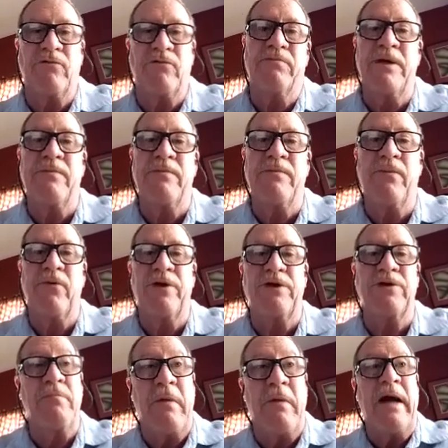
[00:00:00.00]
with people that
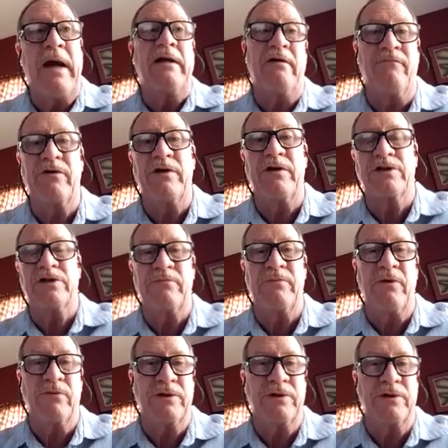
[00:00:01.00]
you might eventually be
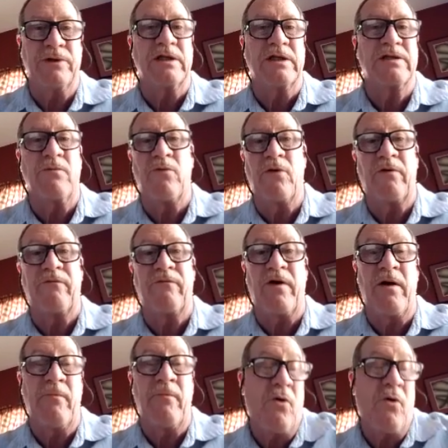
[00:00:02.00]
able to get some work
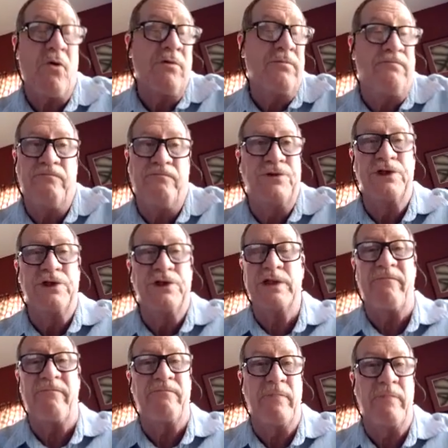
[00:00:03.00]
from, or just
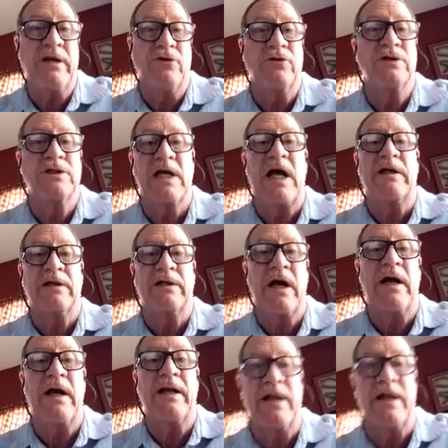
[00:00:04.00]
make good, solid
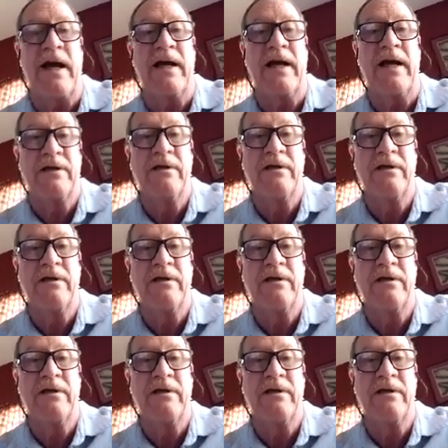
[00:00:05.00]
contacts.